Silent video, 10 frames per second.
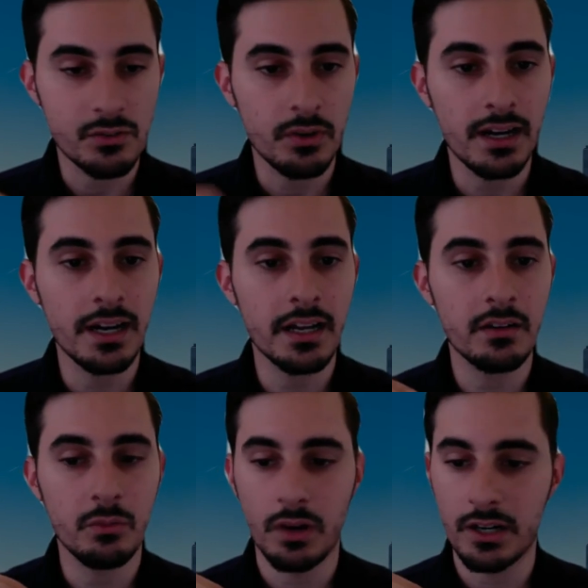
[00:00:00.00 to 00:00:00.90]
of wine,
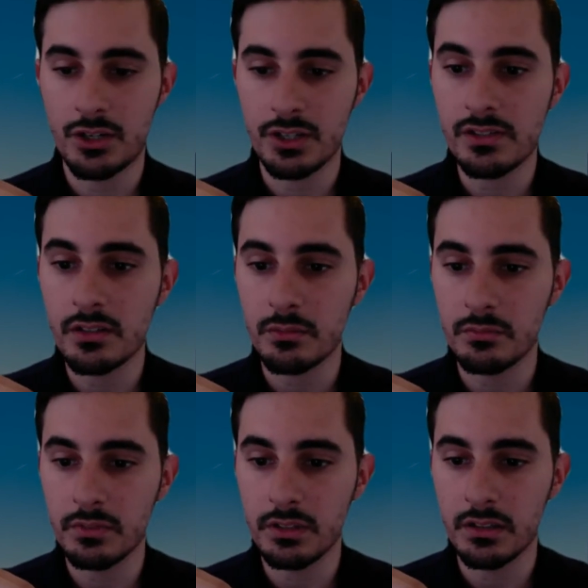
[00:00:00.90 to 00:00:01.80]
watching
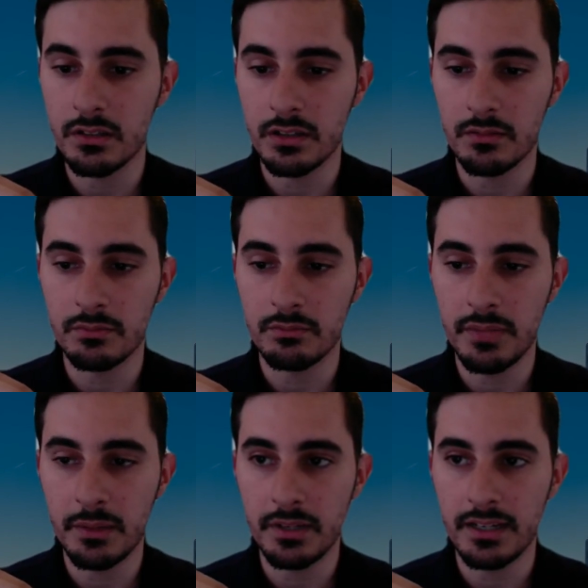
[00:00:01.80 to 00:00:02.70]
some,
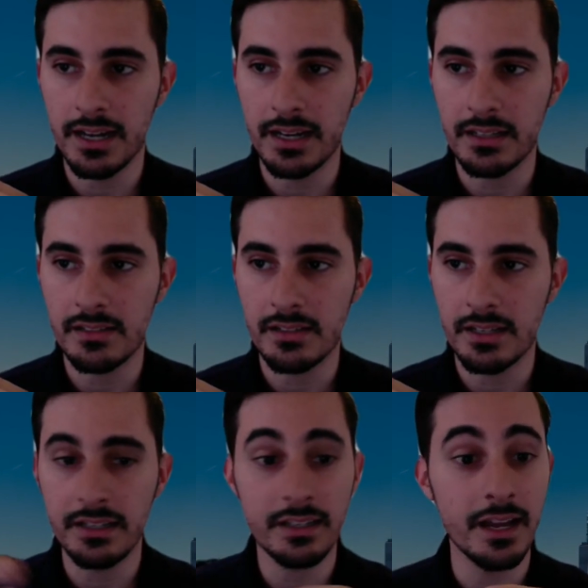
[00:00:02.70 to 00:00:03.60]
maybe not as
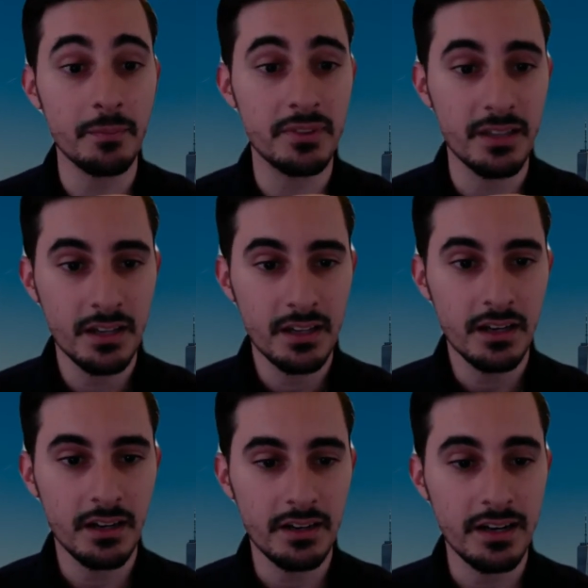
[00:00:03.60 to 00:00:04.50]
in-depth
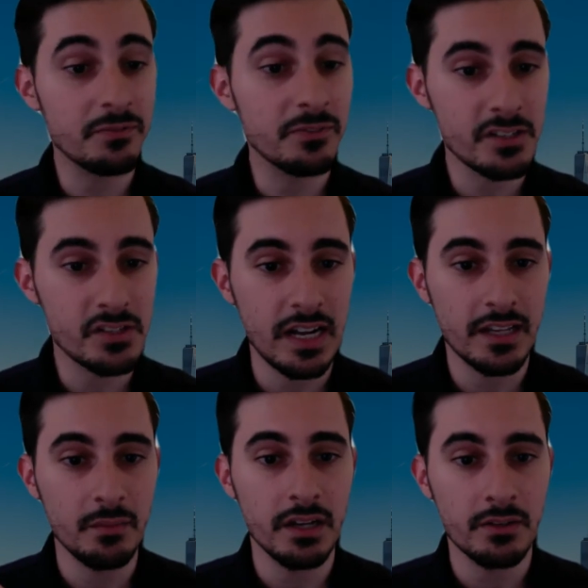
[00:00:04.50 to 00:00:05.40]
Netflix
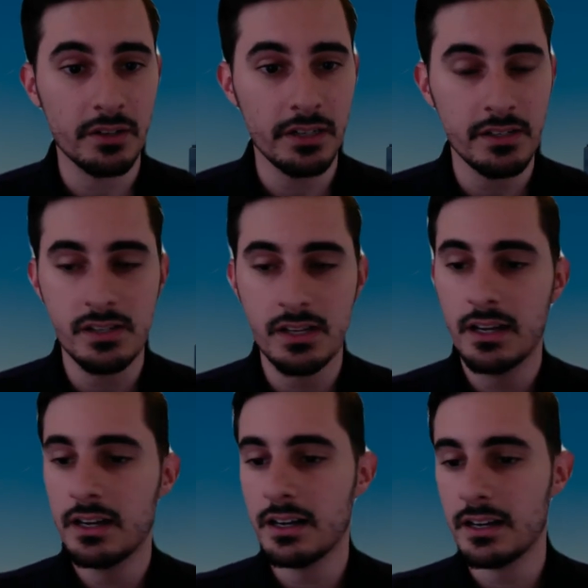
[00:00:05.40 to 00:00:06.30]
documentaries,
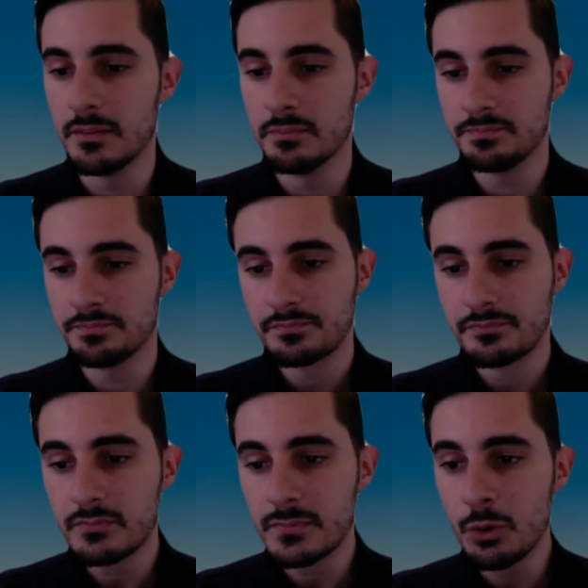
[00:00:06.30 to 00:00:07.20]

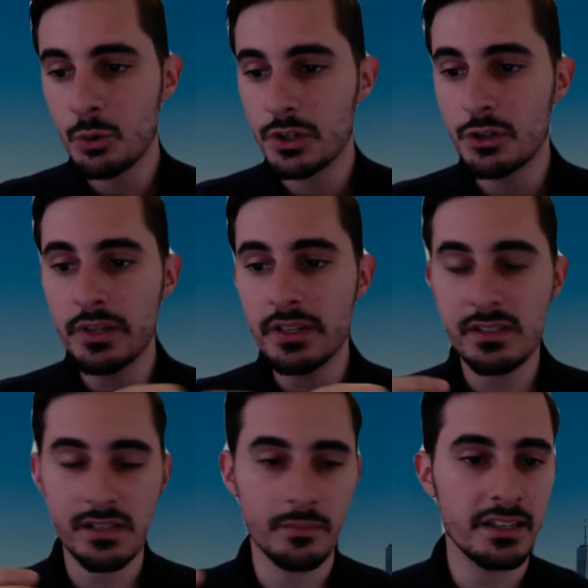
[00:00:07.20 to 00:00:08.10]
or doing
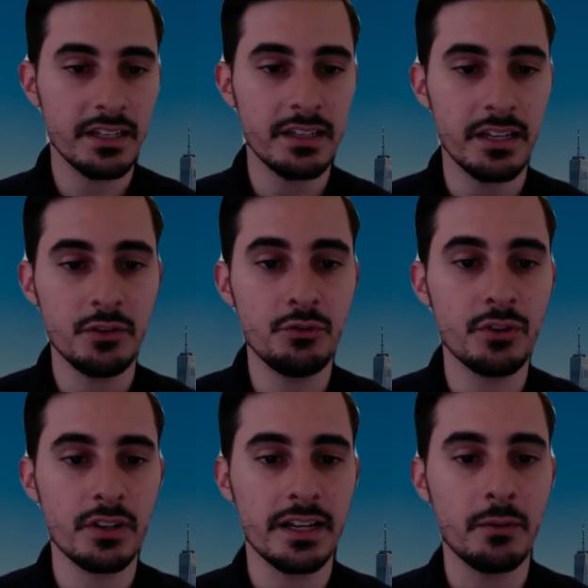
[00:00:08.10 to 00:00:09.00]
something that you
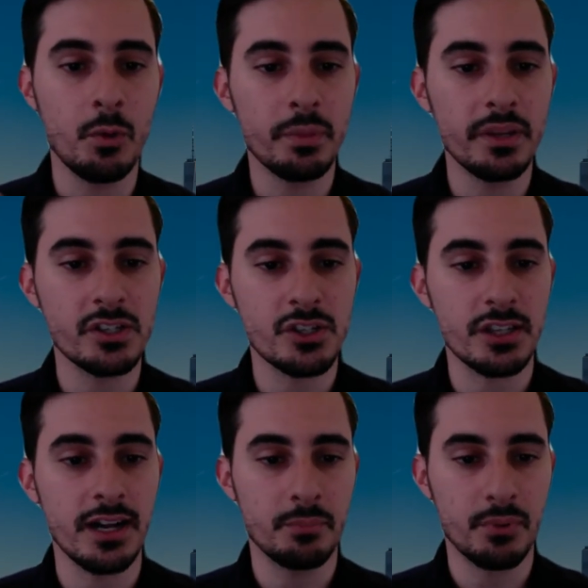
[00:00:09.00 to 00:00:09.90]
feel like won't be as
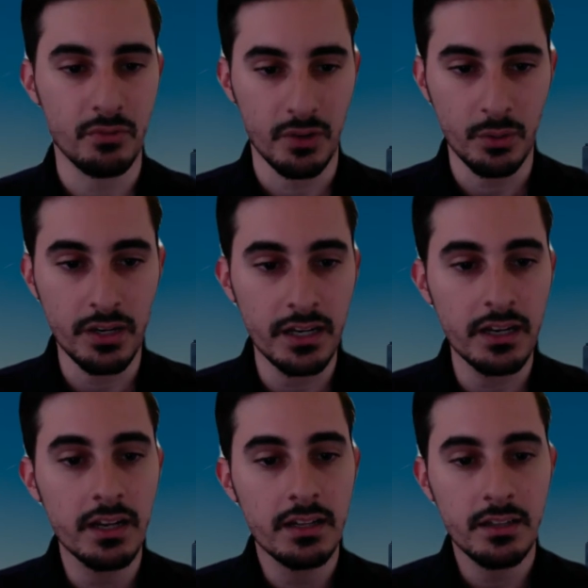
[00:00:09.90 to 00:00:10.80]

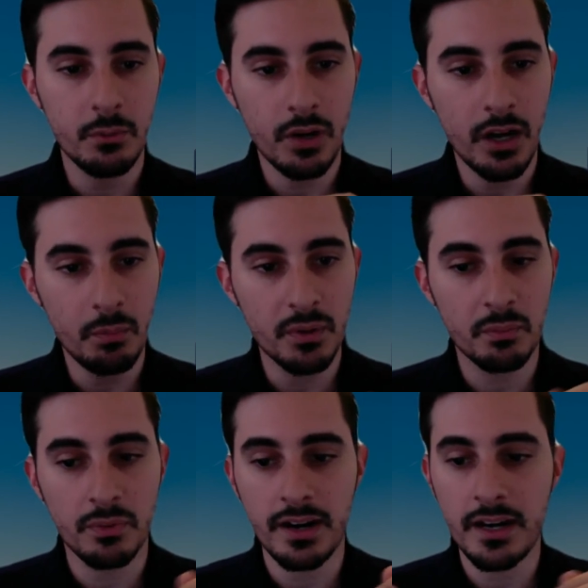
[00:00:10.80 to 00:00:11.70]
thought-provoking, that will help your
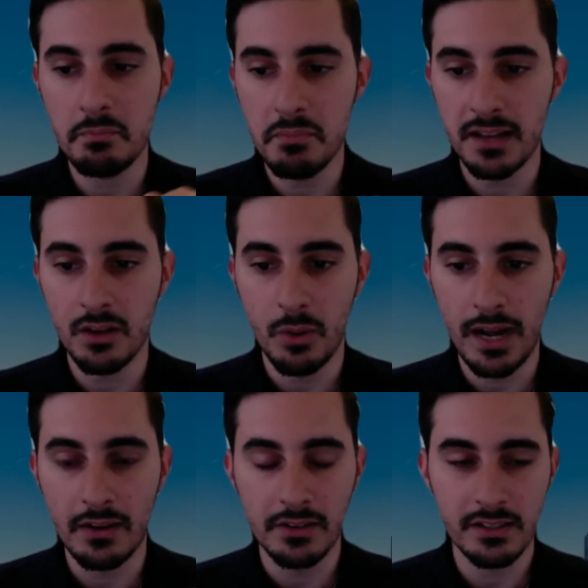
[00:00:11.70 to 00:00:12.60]
brain mellow
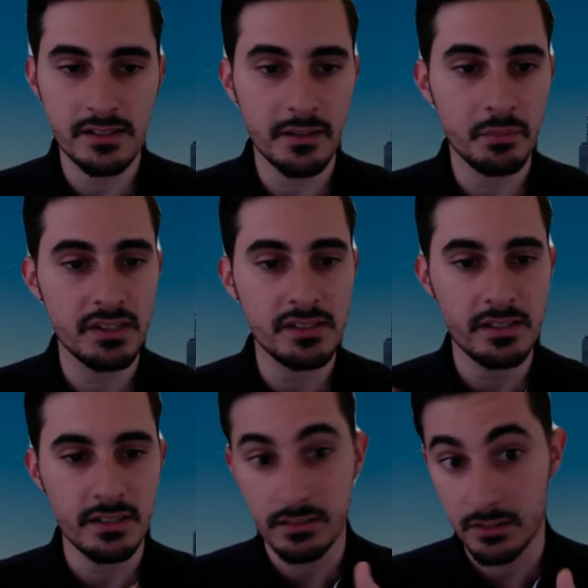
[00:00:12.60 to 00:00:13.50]
out and stay
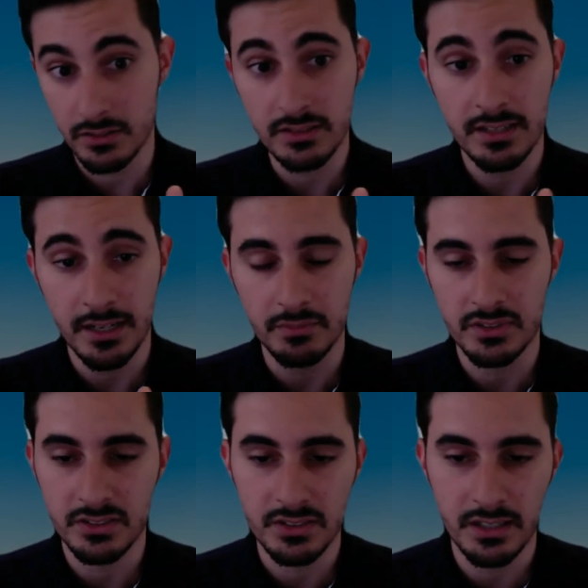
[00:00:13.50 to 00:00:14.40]
busy until it's time
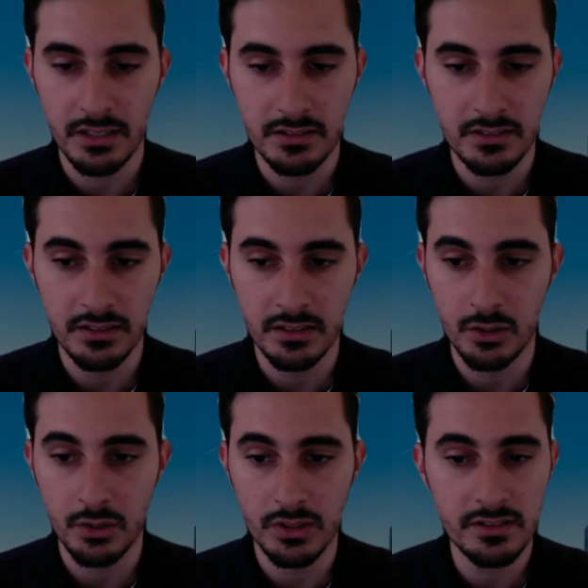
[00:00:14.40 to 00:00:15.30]
to
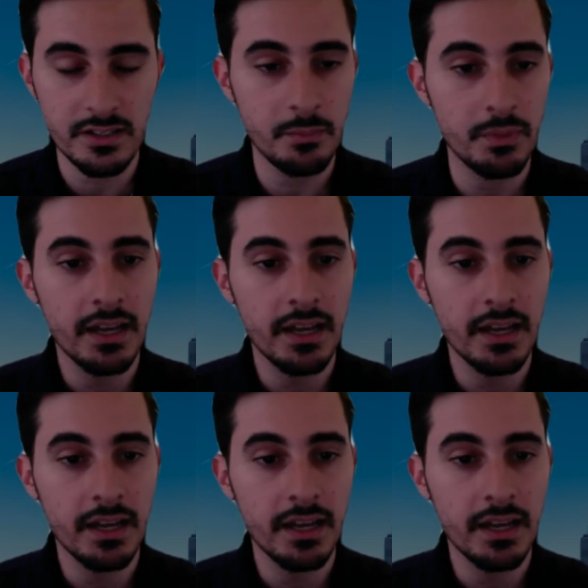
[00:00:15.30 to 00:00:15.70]
go to sleep